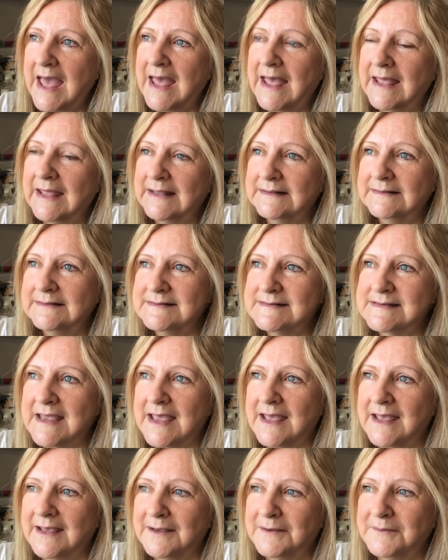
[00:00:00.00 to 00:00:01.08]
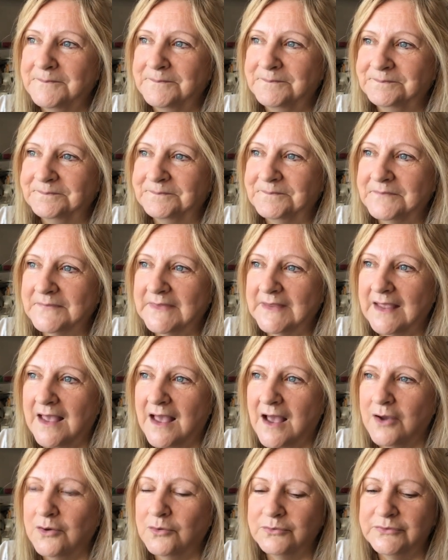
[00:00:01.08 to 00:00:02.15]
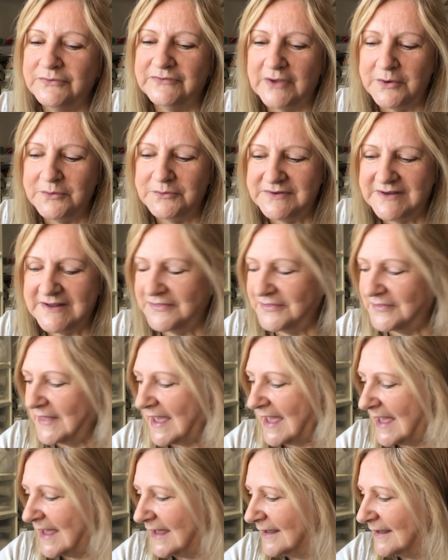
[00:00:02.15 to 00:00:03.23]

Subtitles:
And I also did that...